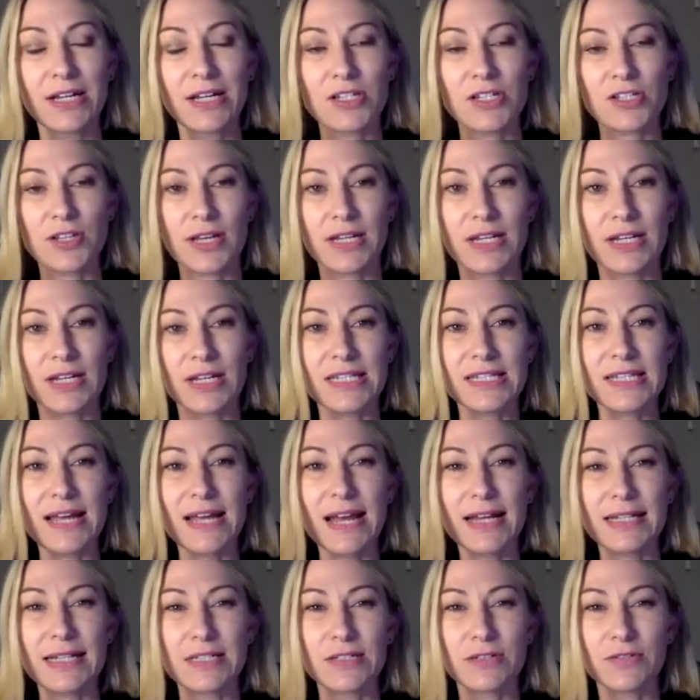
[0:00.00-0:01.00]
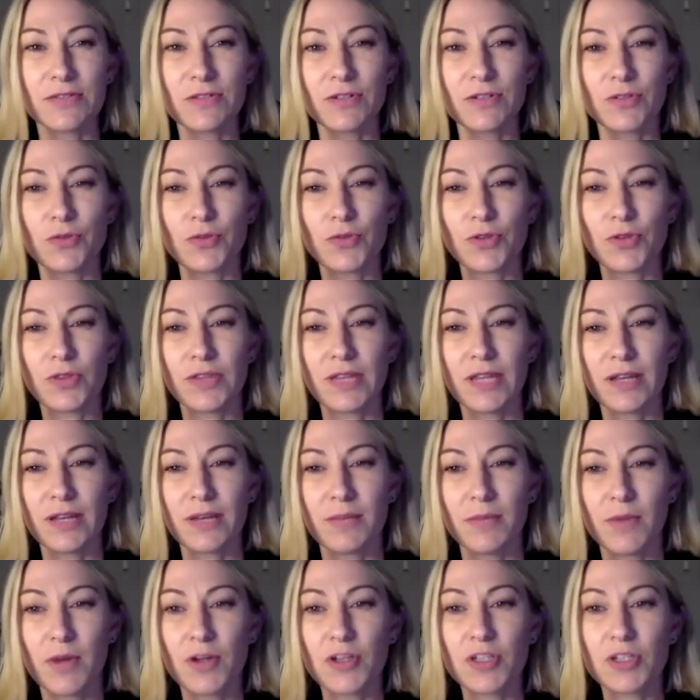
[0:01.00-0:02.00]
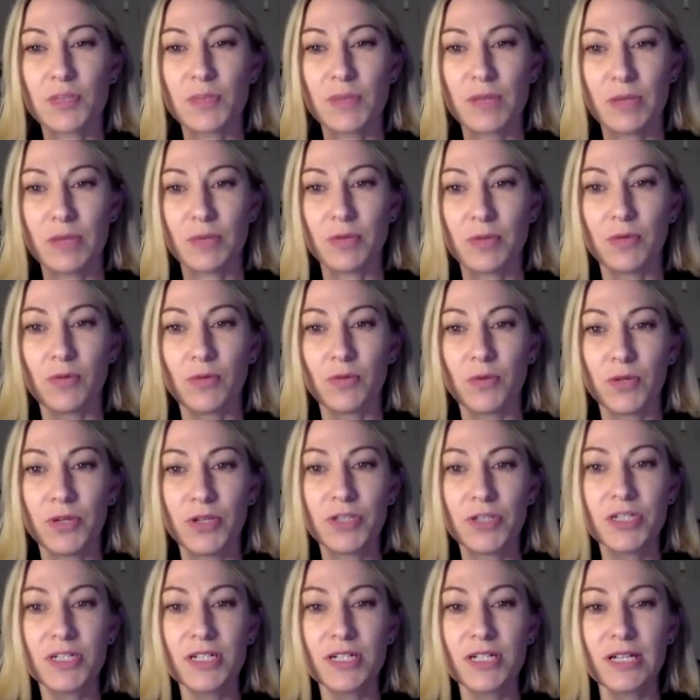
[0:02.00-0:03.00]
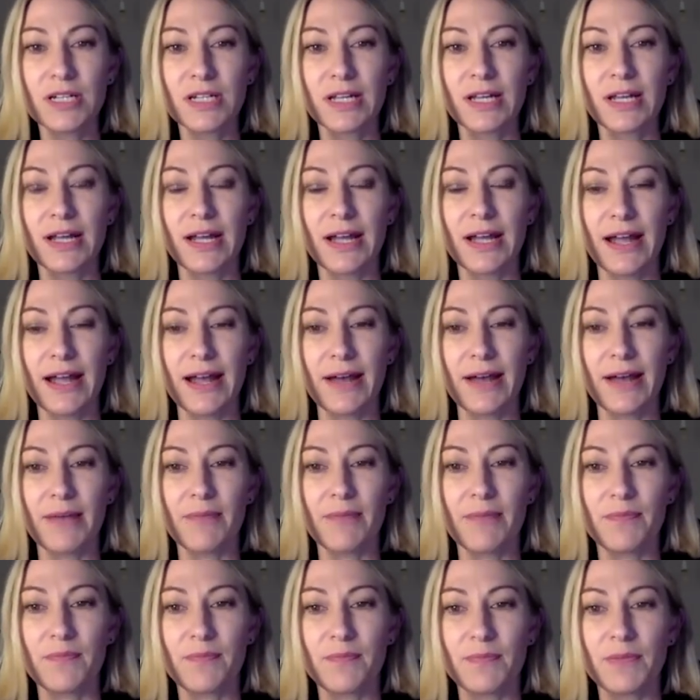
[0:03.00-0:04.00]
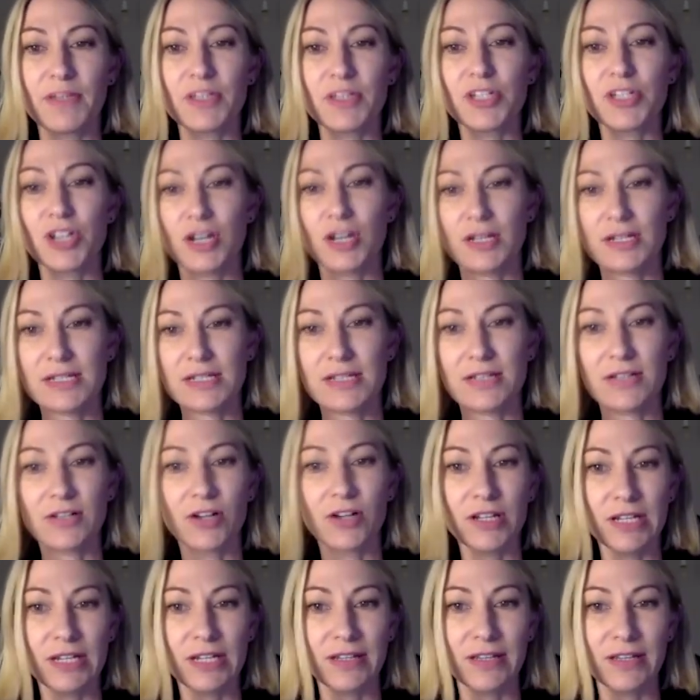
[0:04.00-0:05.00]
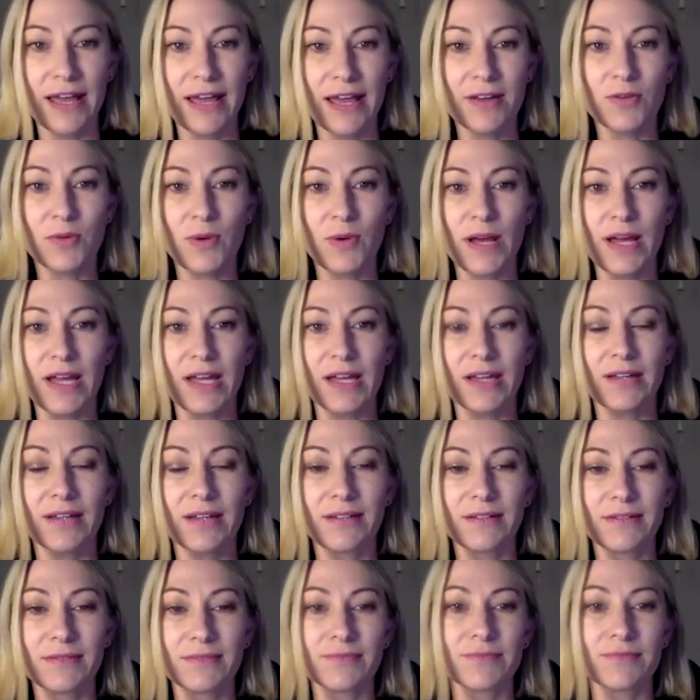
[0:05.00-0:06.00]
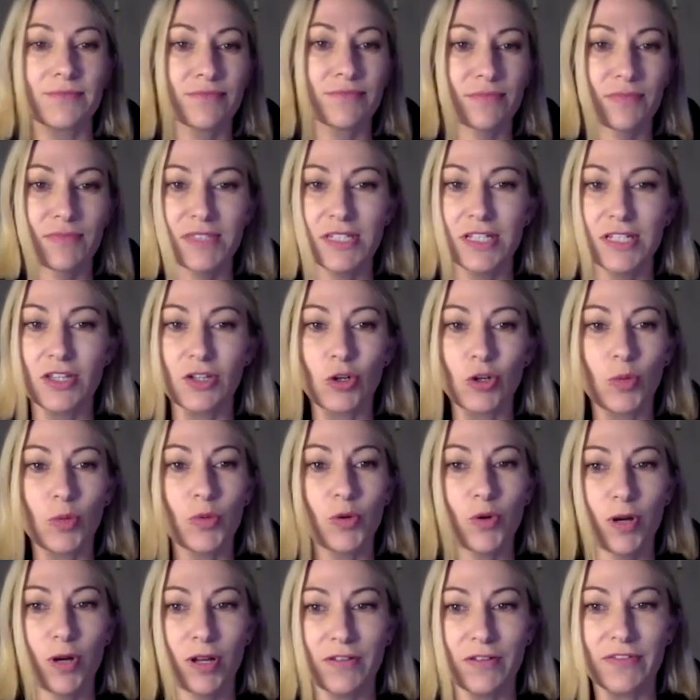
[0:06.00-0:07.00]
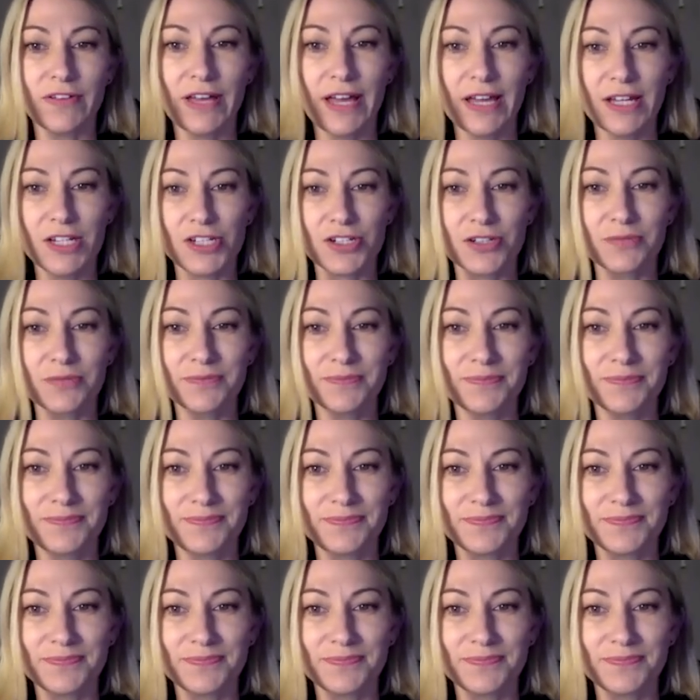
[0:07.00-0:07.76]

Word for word: So I did a slightly different route than most people would um, but yeah, still got in that way to the normal qualification.